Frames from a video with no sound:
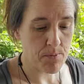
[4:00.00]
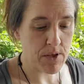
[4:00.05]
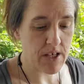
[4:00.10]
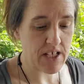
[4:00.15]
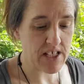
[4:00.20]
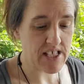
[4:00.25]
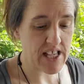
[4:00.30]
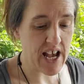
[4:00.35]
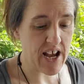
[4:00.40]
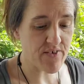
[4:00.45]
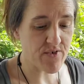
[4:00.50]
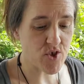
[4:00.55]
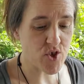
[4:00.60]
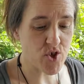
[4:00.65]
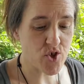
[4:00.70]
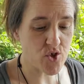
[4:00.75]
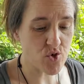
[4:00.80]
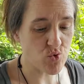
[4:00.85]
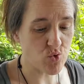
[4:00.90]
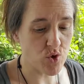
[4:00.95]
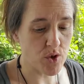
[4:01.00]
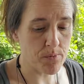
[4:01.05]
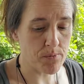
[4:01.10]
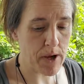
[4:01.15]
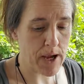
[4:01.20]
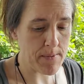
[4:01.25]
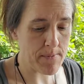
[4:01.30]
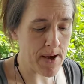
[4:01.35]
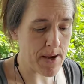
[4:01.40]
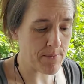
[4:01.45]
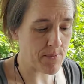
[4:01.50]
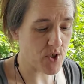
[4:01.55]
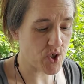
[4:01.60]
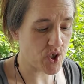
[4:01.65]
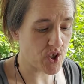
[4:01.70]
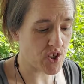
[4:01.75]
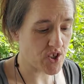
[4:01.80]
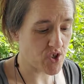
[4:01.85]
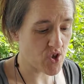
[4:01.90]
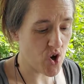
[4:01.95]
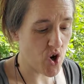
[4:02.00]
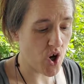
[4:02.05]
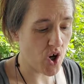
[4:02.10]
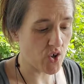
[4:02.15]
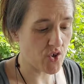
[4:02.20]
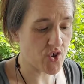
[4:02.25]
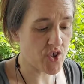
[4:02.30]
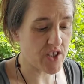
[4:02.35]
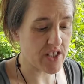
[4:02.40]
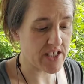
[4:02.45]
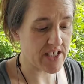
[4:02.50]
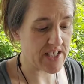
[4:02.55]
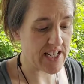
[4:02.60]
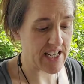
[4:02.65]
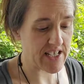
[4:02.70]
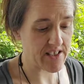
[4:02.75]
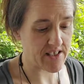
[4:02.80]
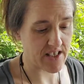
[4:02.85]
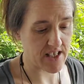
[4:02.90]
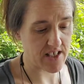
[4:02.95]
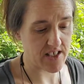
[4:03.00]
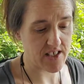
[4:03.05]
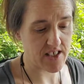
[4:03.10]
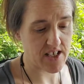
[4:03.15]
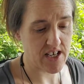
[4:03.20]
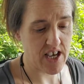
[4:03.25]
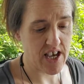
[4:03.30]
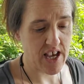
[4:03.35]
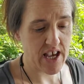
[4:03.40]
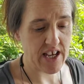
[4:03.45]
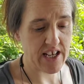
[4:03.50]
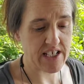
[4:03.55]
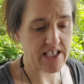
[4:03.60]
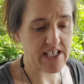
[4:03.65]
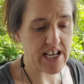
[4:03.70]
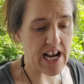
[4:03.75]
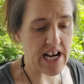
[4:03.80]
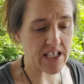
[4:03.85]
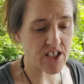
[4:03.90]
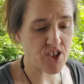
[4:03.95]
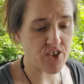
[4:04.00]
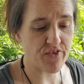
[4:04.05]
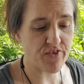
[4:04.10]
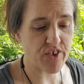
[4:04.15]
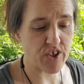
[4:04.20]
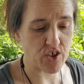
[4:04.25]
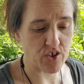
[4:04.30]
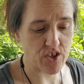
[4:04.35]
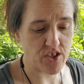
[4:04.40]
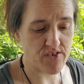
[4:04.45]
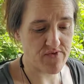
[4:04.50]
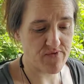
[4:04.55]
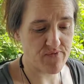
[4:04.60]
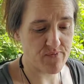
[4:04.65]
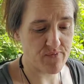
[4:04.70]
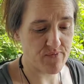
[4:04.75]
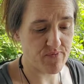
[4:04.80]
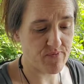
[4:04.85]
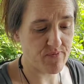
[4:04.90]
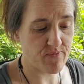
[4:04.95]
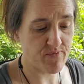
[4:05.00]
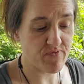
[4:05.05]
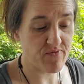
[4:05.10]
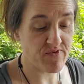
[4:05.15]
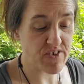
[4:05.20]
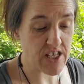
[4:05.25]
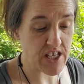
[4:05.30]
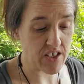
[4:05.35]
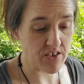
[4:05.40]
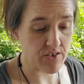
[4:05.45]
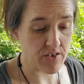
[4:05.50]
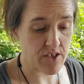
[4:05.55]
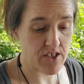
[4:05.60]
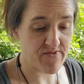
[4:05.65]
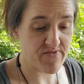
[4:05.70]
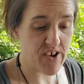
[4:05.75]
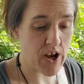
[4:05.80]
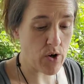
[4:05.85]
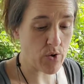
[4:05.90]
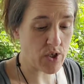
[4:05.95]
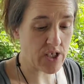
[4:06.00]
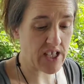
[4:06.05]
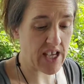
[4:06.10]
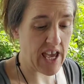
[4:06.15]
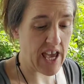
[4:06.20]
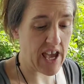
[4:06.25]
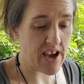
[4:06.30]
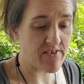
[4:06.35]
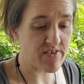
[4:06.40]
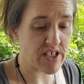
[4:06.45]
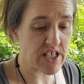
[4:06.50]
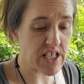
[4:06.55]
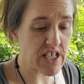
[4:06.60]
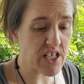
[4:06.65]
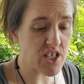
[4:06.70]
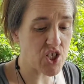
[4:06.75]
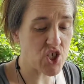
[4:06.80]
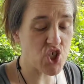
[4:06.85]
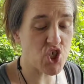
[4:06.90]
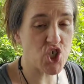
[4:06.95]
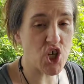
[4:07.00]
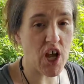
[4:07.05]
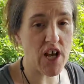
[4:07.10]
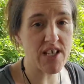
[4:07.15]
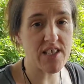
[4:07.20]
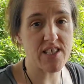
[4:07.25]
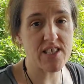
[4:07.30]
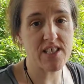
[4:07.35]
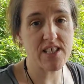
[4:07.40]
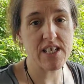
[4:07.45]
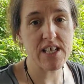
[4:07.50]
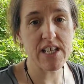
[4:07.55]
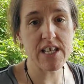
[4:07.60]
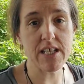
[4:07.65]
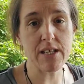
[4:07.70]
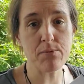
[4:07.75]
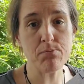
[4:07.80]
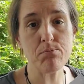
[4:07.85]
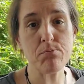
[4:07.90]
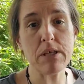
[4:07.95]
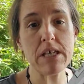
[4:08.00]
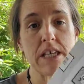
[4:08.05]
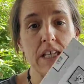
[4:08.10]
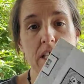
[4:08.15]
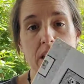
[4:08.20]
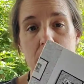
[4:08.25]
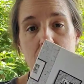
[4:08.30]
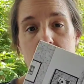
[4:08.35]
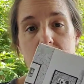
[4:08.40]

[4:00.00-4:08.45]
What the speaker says: because after school my mom took us all to the dentist, and Dr. Fields found a cavity just in me.